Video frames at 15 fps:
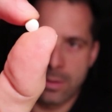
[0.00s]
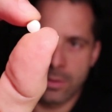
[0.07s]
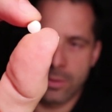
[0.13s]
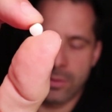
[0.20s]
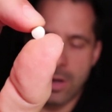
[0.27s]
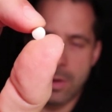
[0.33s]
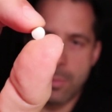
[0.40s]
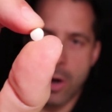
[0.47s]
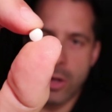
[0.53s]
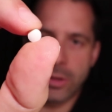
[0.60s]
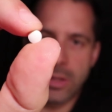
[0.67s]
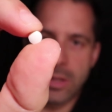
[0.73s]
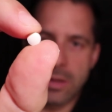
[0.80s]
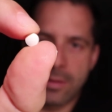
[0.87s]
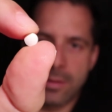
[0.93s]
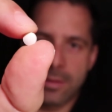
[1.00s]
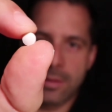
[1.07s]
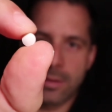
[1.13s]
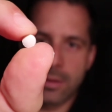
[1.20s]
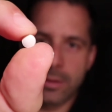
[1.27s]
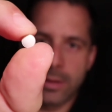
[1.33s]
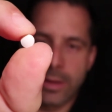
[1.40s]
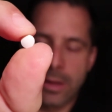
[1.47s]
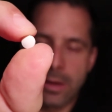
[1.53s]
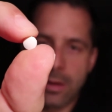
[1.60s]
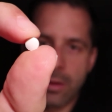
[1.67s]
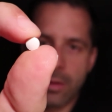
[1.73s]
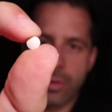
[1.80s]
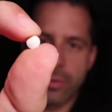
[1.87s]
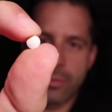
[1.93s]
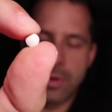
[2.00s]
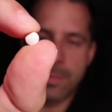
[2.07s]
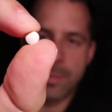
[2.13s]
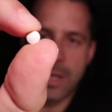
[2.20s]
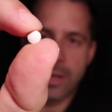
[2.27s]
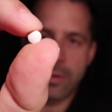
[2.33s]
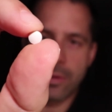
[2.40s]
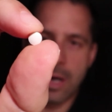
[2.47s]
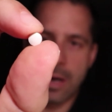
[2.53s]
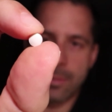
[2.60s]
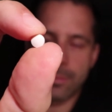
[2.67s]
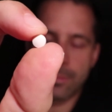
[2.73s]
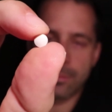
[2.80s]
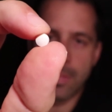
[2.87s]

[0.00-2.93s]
So I bought these little 3 milligram